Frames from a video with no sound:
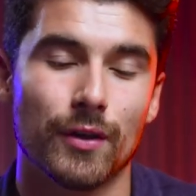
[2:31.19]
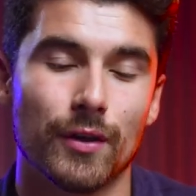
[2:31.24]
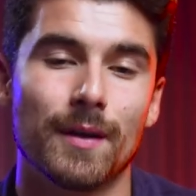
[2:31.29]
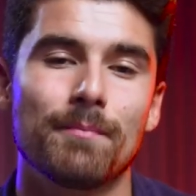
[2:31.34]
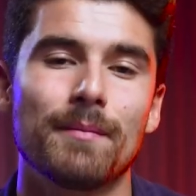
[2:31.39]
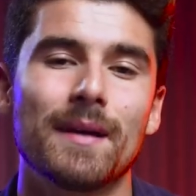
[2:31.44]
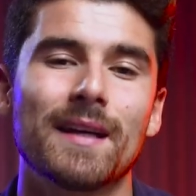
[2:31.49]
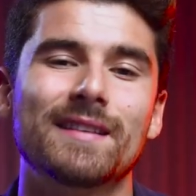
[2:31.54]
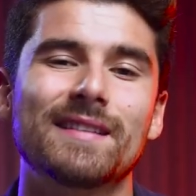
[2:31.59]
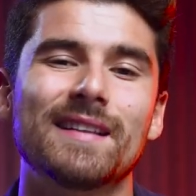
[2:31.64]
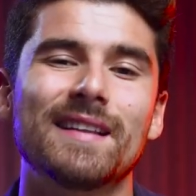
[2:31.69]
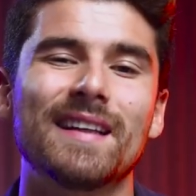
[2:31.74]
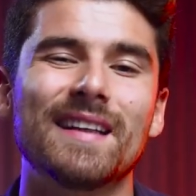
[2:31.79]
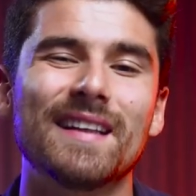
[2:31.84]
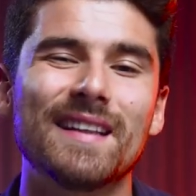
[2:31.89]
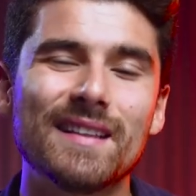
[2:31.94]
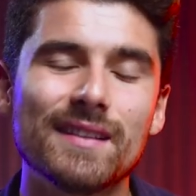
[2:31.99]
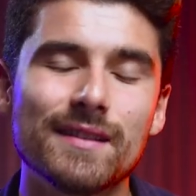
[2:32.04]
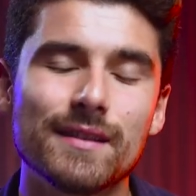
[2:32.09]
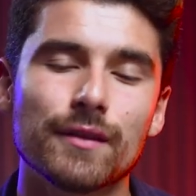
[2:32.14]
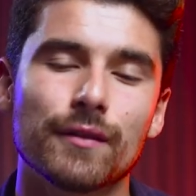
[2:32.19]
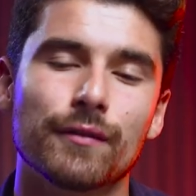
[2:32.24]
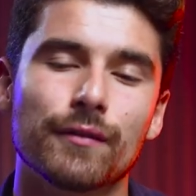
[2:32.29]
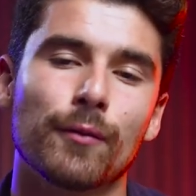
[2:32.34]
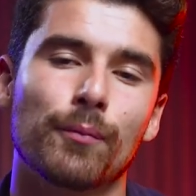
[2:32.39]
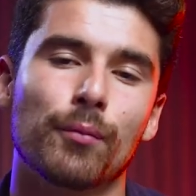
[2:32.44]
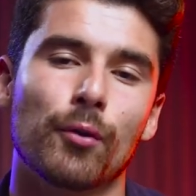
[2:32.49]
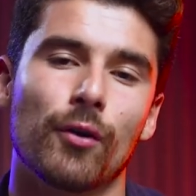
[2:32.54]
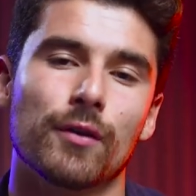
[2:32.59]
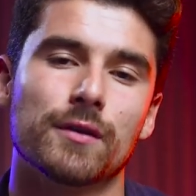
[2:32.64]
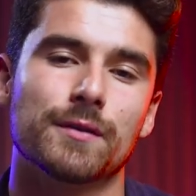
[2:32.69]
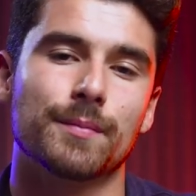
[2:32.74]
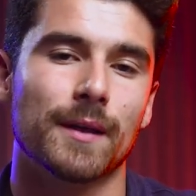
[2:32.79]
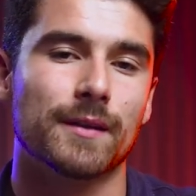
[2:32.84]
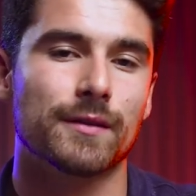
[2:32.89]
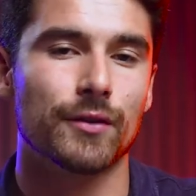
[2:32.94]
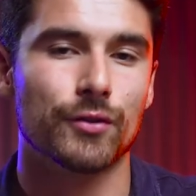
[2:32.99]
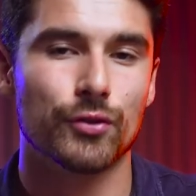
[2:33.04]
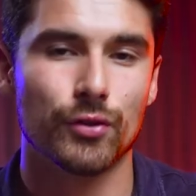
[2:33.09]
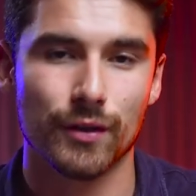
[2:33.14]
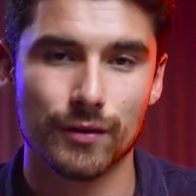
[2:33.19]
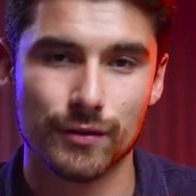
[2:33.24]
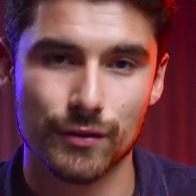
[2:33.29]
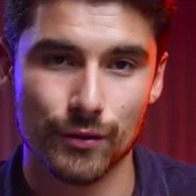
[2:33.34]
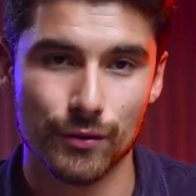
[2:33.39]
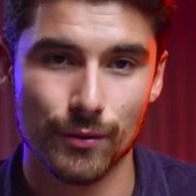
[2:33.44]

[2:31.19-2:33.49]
It makes it easier for prospects to trust